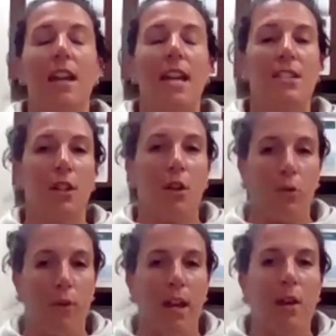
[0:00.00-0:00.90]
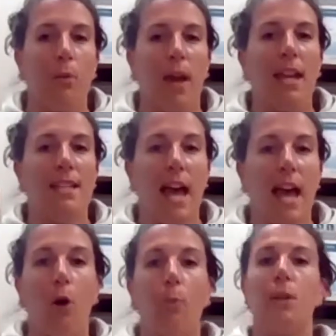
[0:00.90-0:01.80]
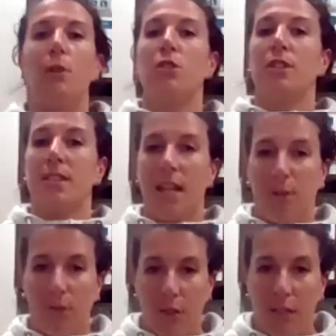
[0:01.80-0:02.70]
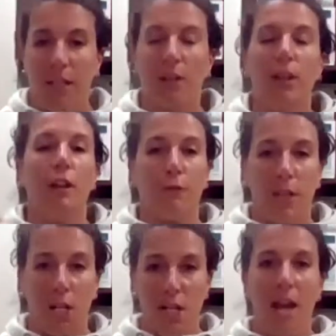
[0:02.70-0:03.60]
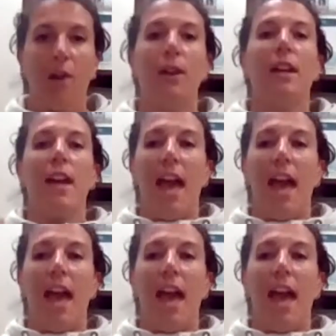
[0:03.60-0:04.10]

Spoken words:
It's a great way to help you just kind of clear and flush out